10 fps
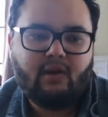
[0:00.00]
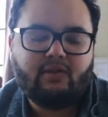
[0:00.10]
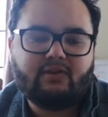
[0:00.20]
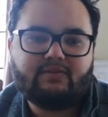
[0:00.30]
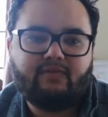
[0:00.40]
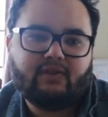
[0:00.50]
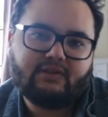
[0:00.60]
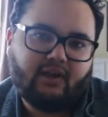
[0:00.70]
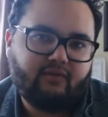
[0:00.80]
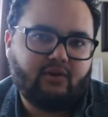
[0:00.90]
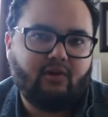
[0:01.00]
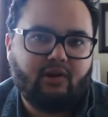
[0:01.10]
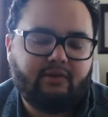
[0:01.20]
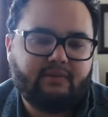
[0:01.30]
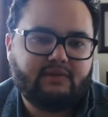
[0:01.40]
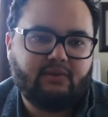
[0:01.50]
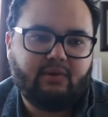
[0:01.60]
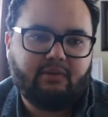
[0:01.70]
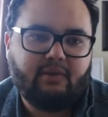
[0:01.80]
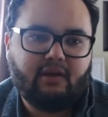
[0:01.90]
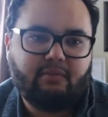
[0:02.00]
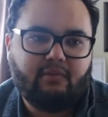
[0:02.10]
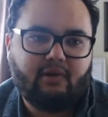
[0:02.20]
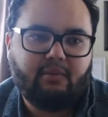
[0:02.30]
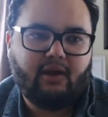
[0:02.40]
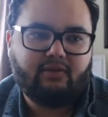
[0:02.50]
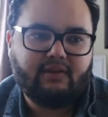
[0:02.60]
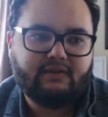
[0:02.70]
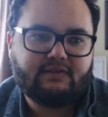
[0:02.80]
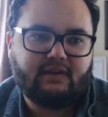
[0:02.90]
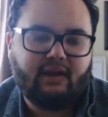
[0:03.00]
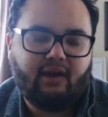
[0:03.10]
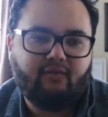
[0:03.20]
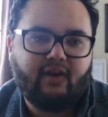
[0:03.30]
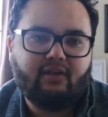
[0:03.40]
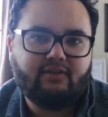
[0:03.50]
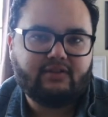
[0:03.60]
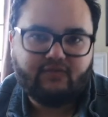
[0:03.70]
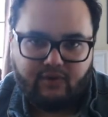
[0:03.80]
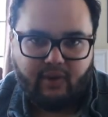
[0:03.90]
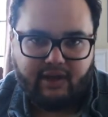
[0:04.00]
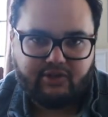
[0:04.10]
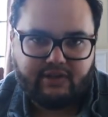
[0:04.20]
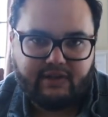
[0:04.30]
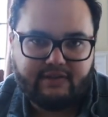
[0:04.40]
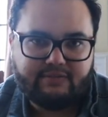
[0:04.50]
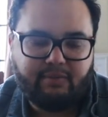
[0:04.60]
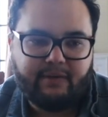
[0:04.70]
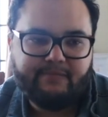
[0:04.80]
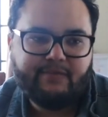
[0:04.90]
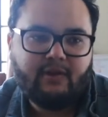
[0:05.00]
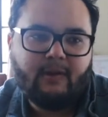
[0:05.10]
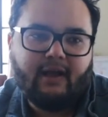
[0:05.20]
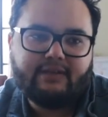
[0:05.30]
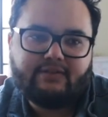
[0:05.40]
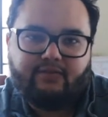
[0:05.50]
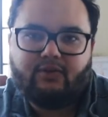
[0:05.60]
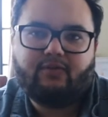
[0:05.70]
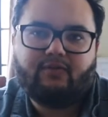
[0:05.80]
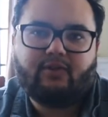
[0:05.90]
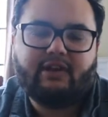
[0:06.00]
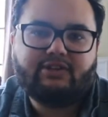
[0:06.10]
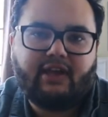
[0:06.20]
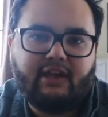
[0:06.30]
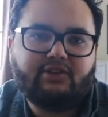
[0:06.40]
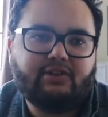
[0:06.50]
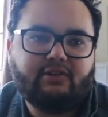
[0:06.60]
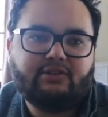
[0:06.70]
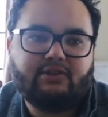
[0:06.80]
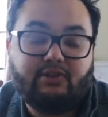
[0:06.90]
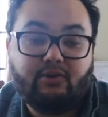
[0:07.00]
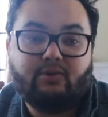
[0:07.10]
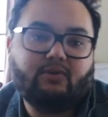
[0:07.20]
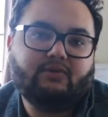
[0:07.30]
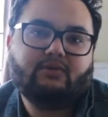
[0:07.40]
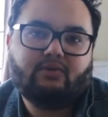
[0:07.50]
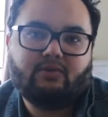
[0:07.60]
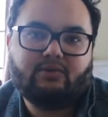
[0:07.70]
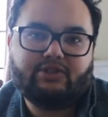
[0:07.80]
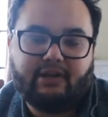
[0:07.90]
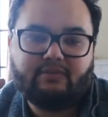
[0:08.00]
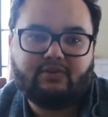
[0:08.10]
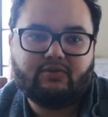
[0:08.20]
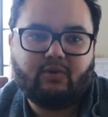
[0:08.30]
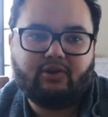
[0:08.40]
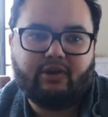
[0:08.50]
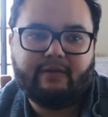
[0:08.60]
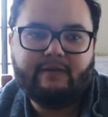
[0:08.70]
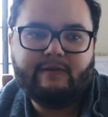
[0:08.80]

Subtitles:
There's some philosophical arguments that we can make about this and how valid this view actually is. But as a view for education to you, James, who's wondering,